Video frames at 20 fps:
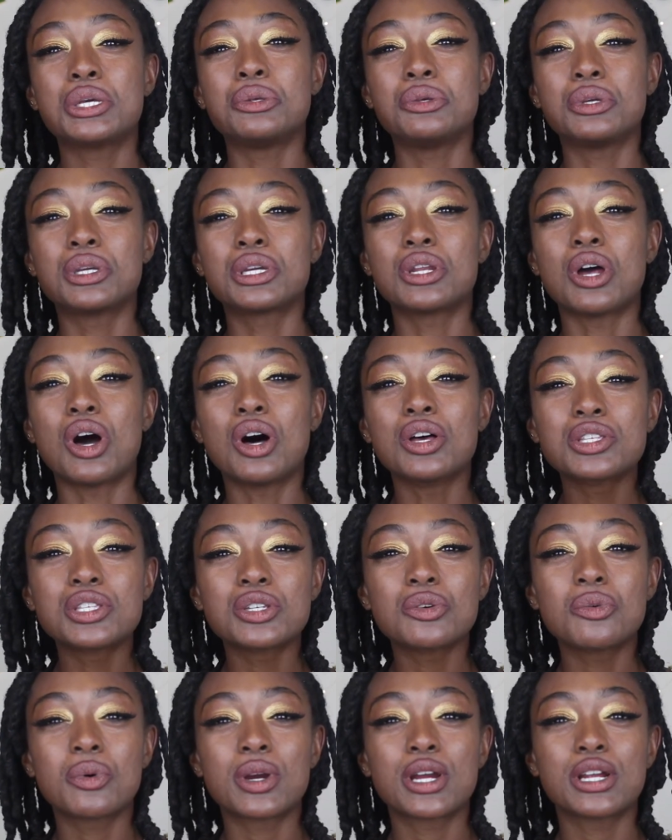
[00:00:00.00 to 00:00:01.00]
You can
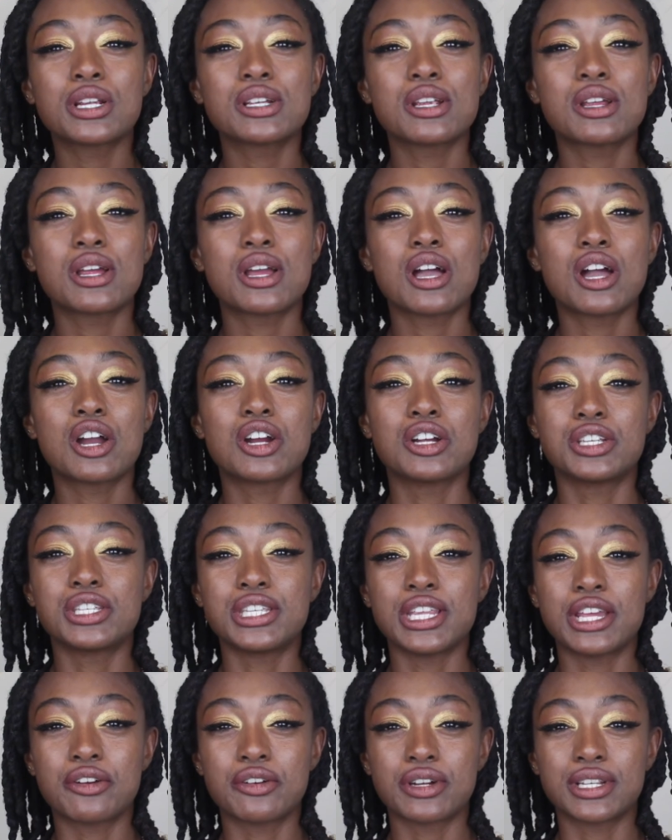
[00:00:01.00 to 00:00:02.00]
also wear her
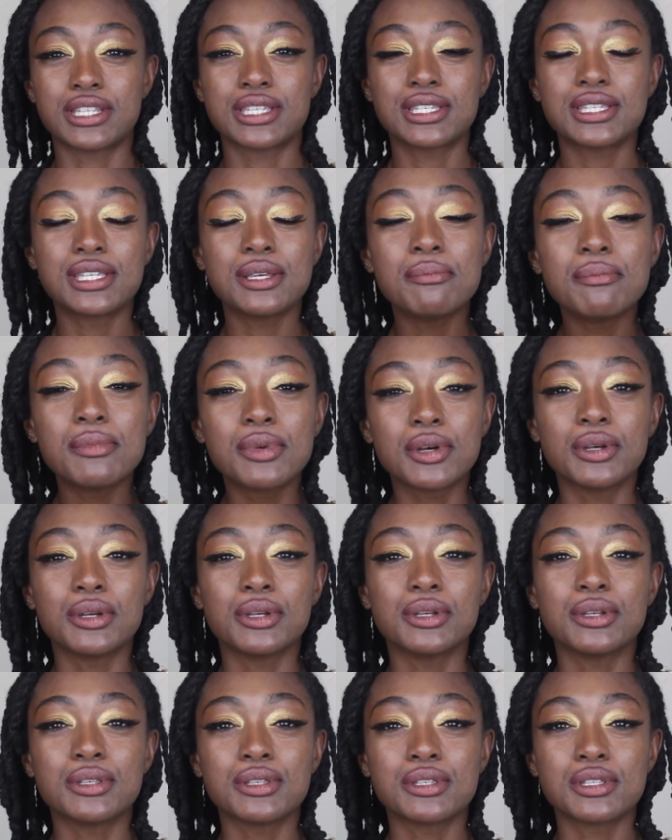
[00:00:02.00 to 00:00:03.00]
sacred
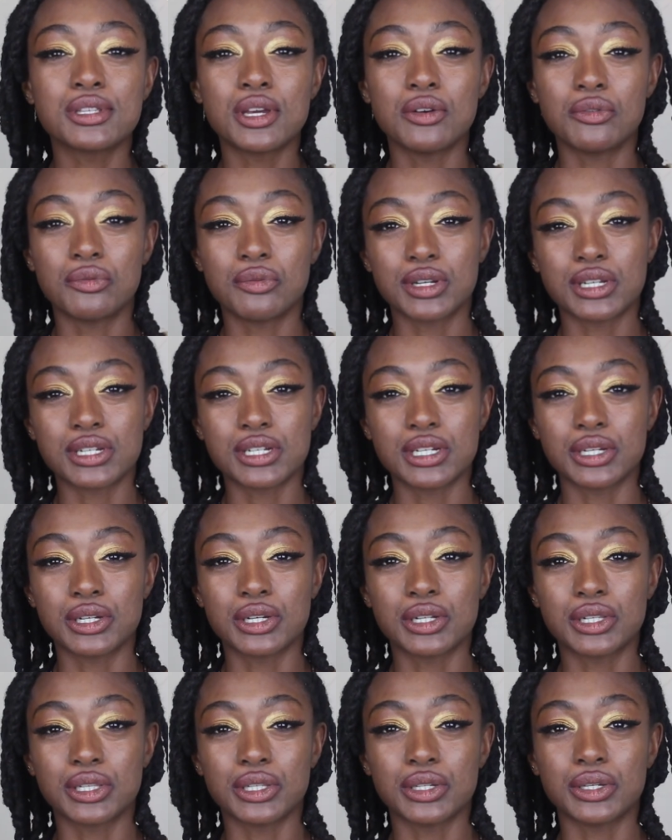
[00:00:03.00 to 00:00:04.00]
symbols, of which
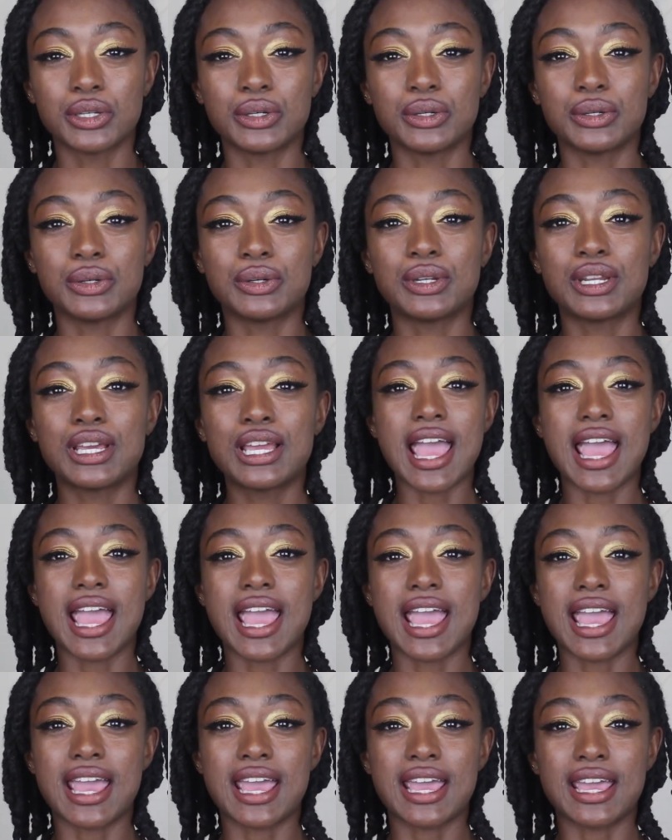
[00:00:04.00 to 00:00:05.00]
include
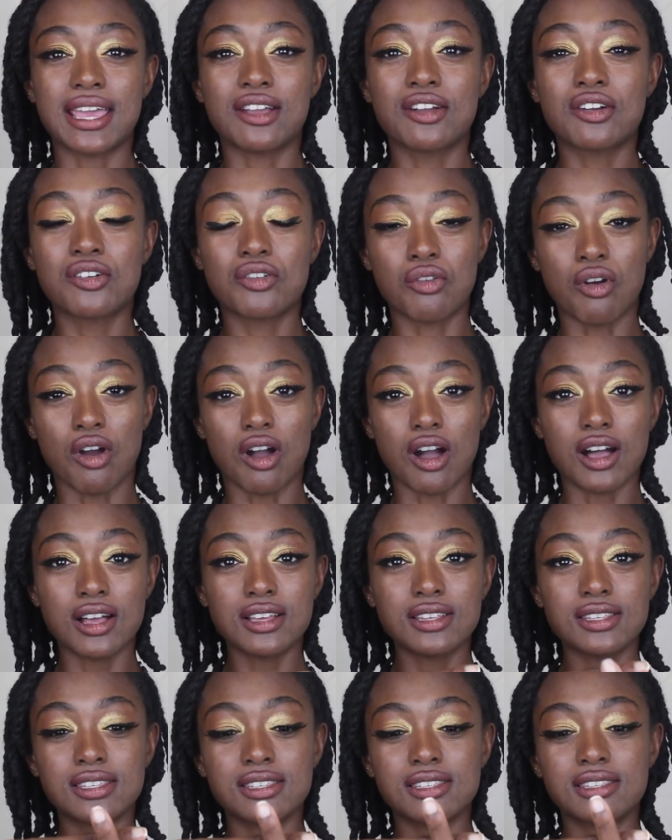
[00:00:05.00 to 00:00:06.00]
a
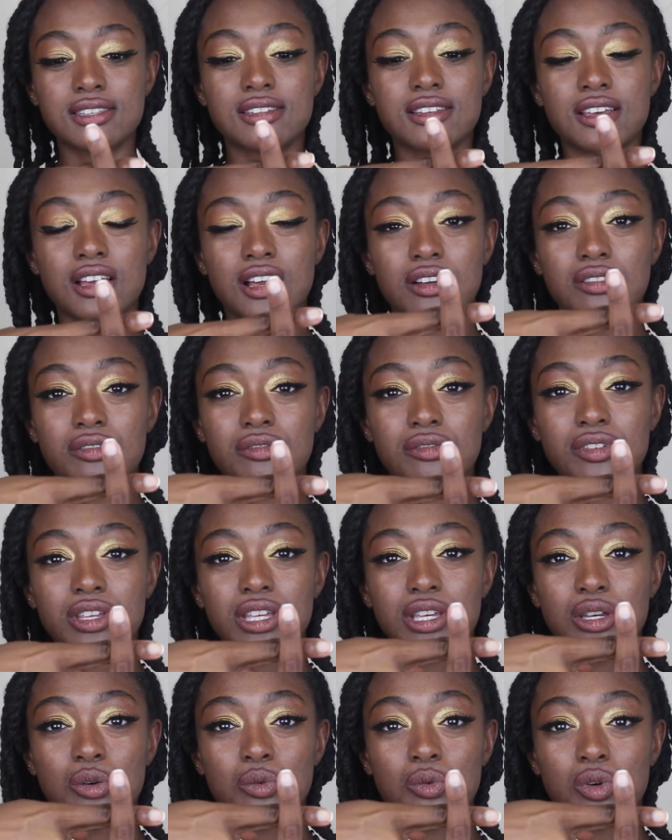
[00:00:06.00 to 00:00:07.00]
cross of
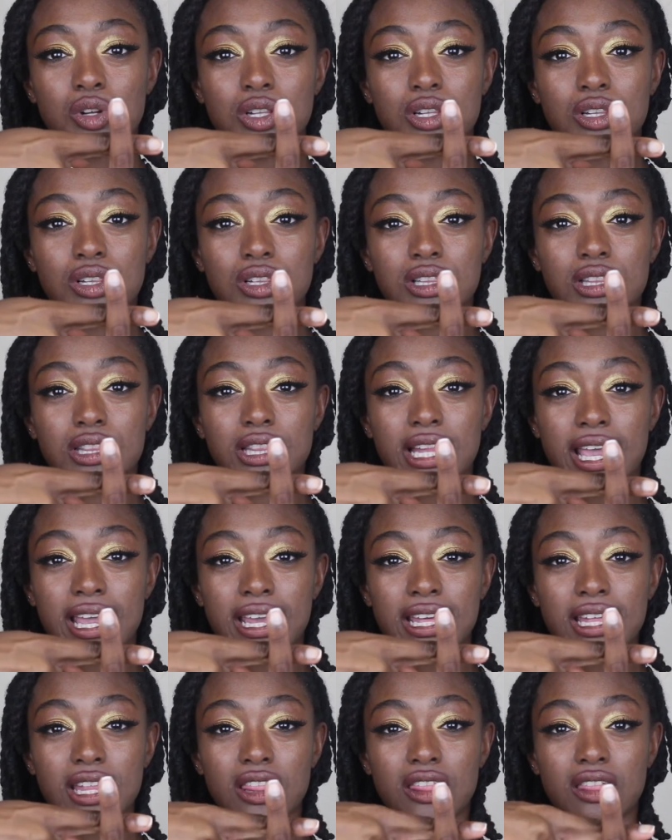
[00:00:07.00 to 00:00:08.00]
equal
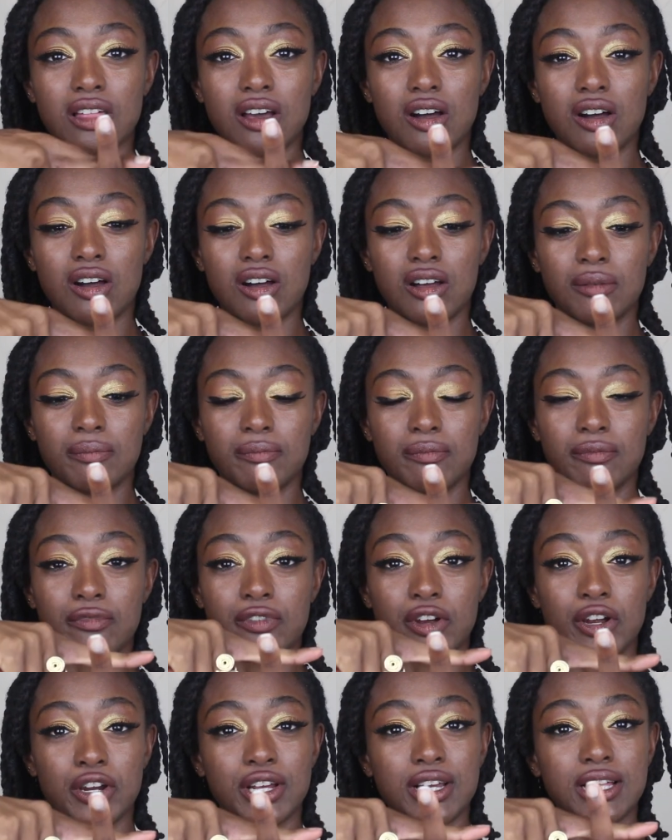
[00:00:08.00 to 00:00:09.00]
length
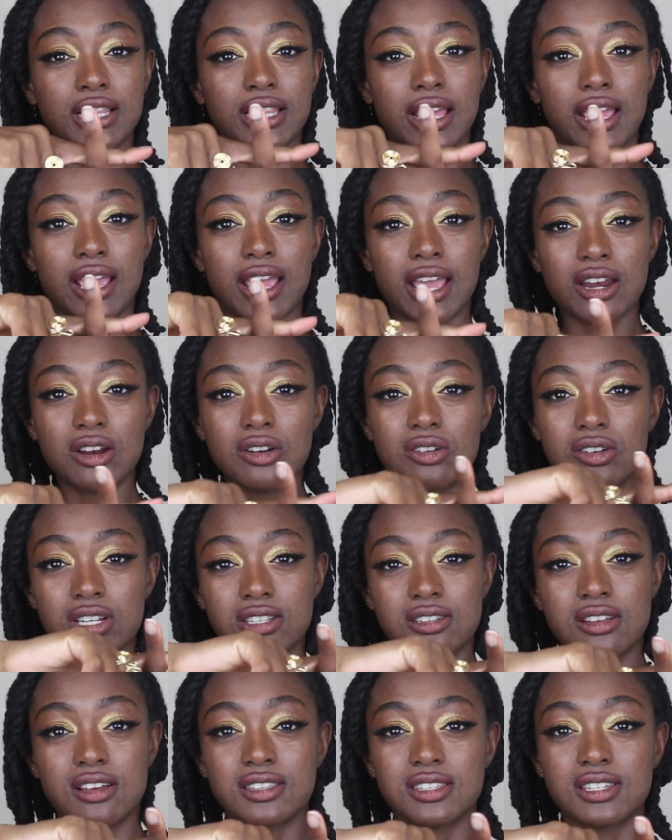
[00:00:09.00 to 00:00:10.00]
vertically and
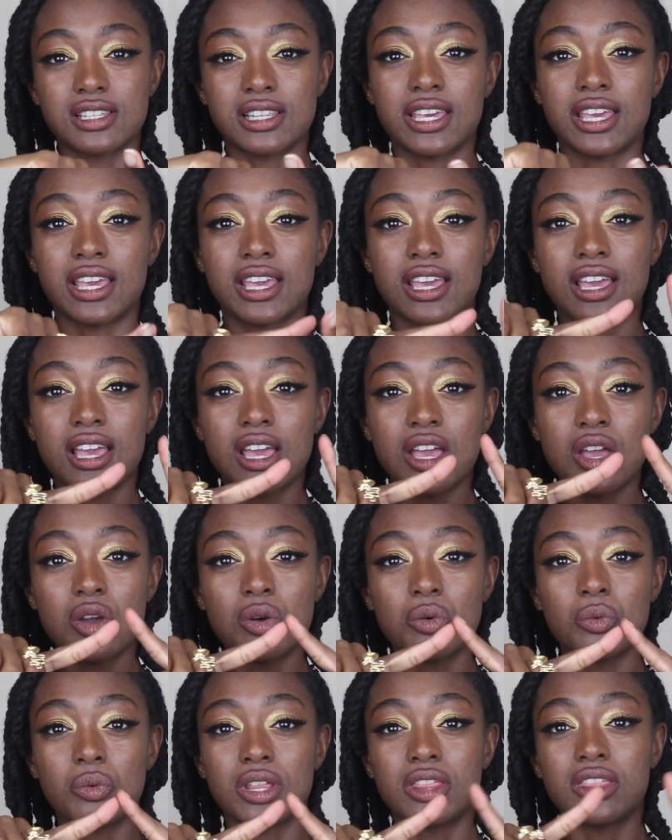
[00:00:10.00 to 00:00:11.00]
horizontally
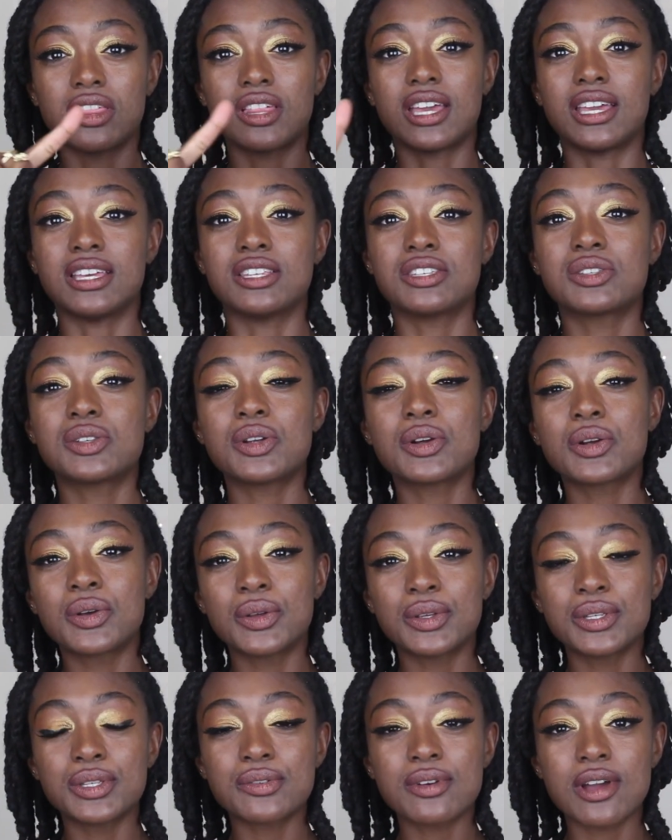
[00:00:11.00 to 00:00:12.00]
with a
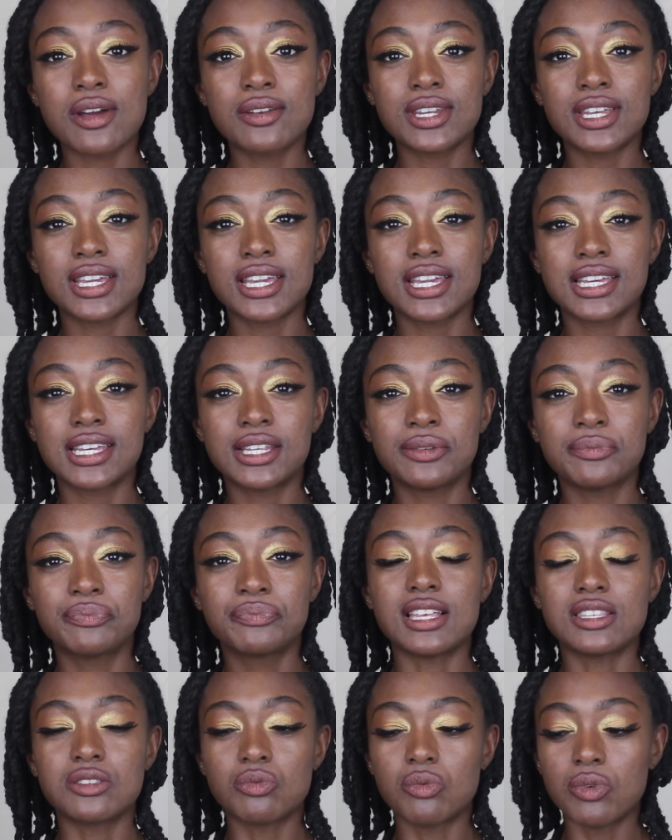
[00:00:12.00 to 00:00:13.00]
circle surrounding it,
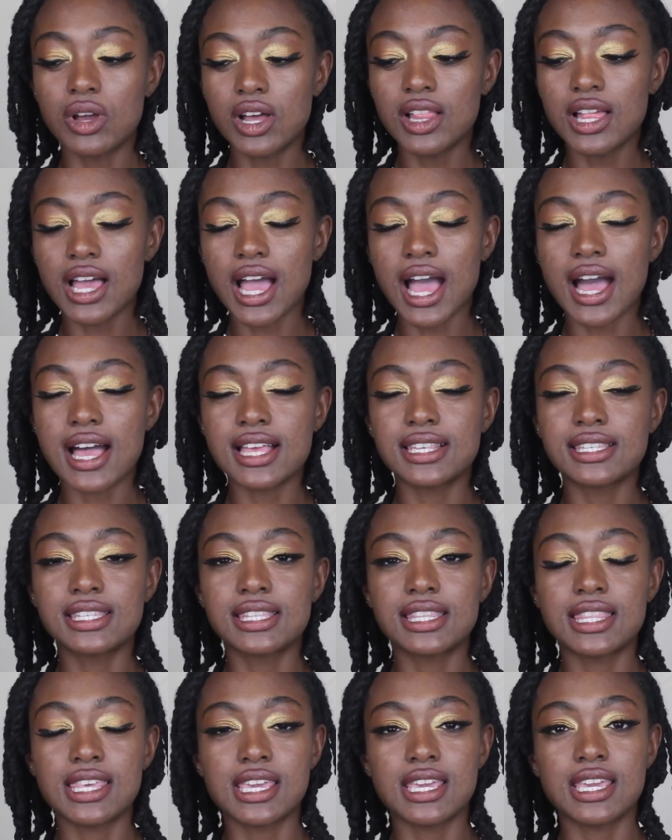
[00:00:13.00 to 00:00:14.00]
as well as
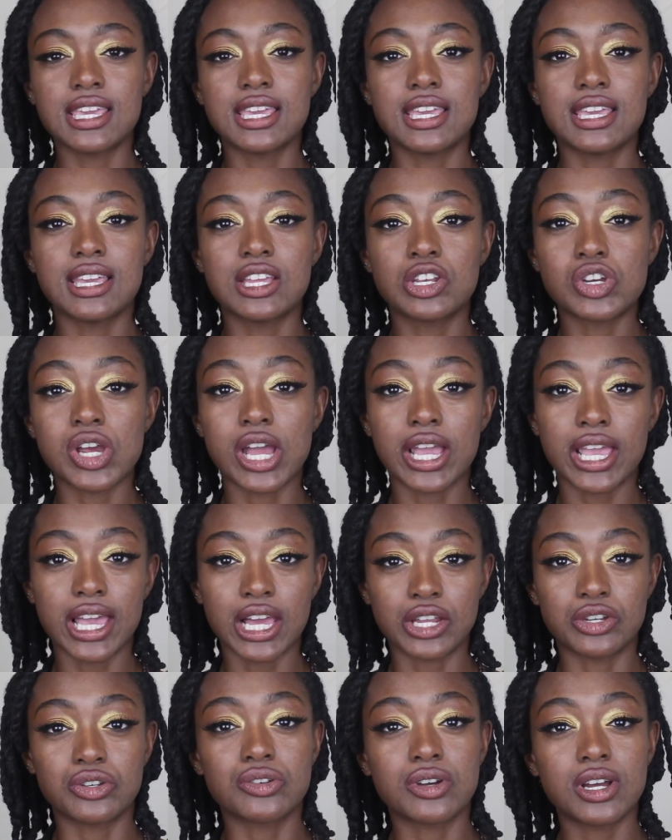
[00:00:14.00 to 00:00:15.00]
the
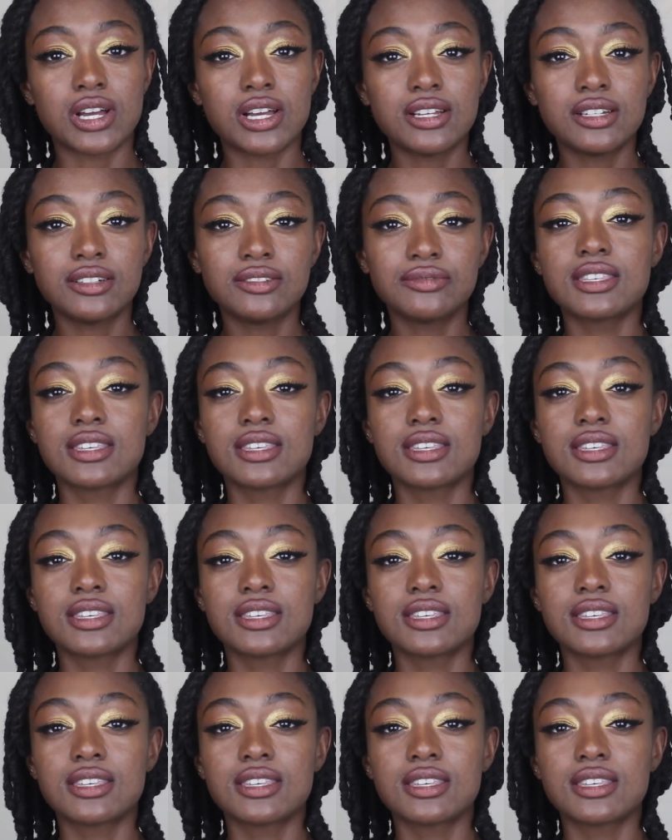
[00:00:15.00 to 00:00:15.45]
triquetra,